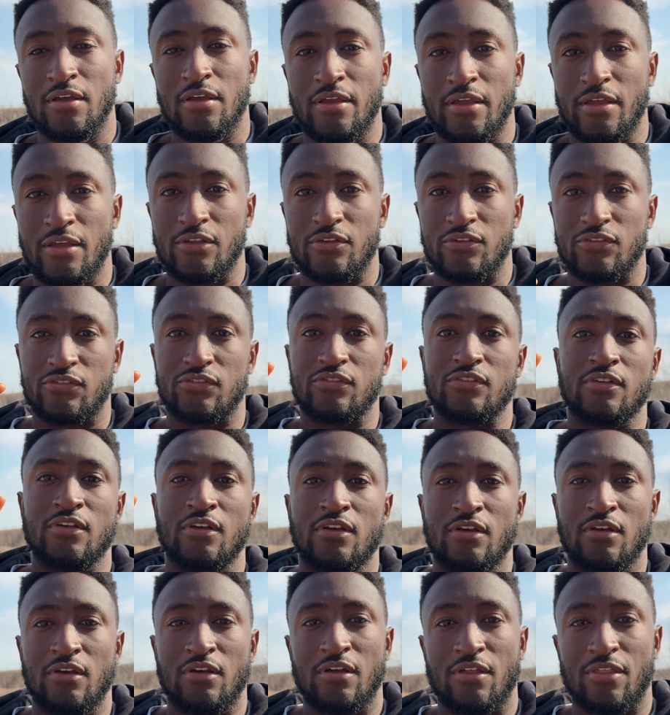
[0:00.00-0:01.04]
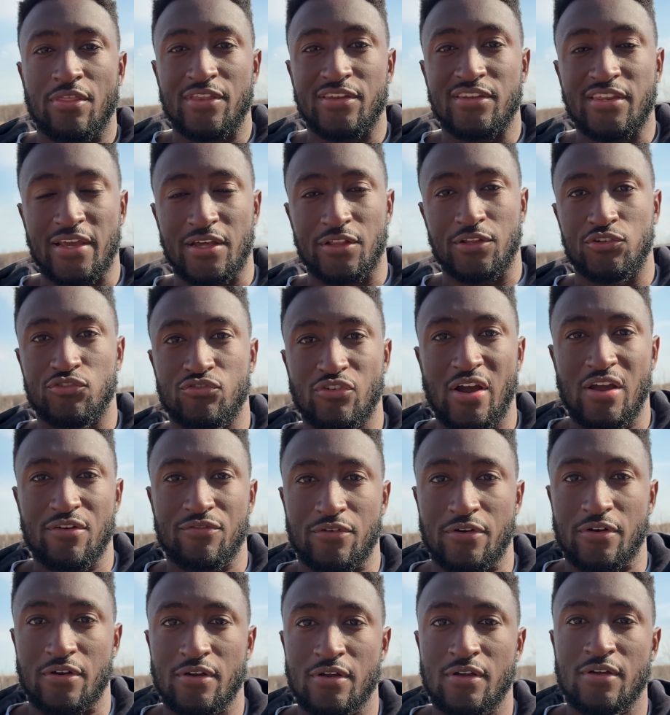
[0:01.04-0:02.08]
is the daily
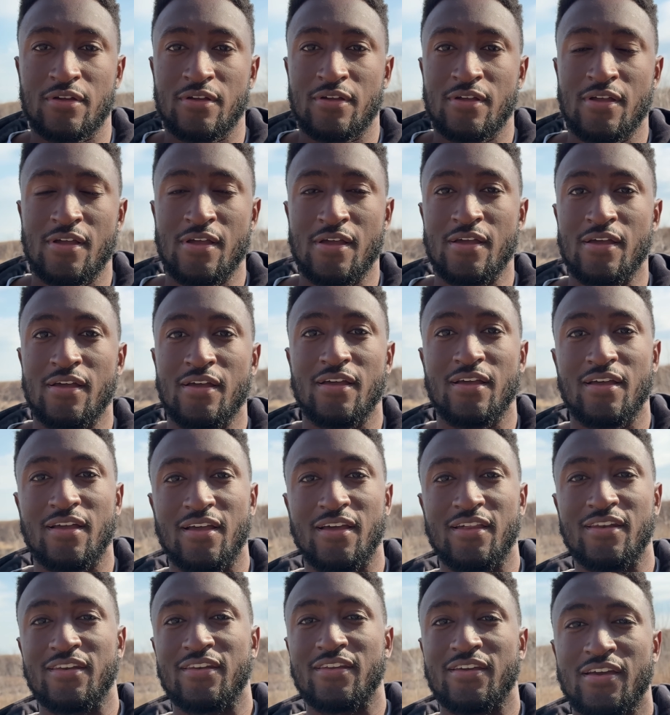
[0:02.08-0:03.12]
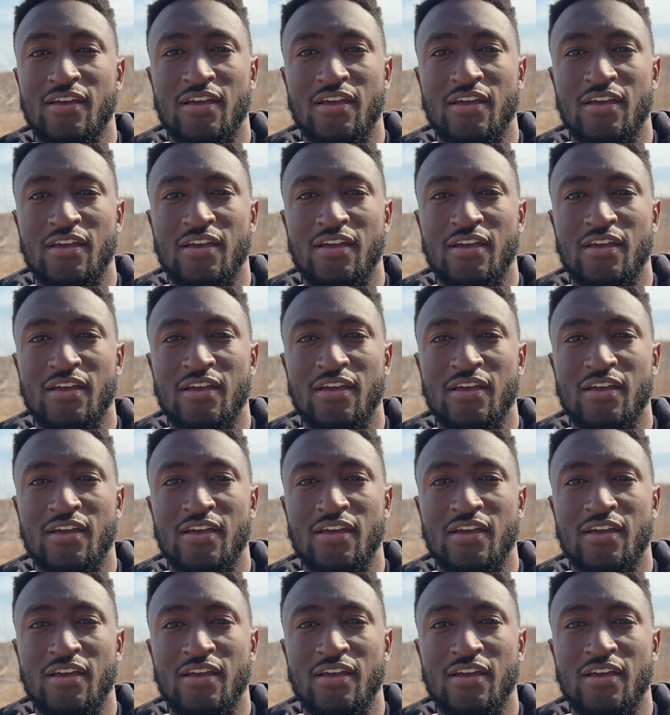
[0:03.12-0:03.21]
driver. And